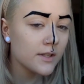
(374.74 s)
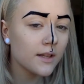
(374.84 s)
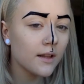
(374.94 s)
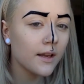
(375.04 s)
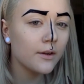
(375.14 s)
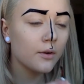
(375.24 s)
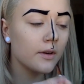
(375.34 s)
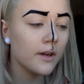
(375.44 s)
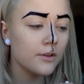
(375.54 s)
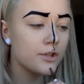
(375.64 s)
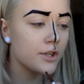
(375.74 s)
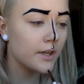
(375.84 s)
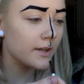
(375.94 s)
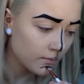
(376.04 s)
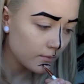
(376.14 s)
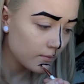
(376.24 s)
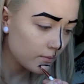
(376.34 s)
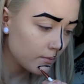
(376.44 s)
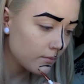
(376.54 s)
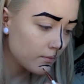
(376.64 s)
a line on our chin as
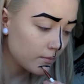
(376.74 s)
well.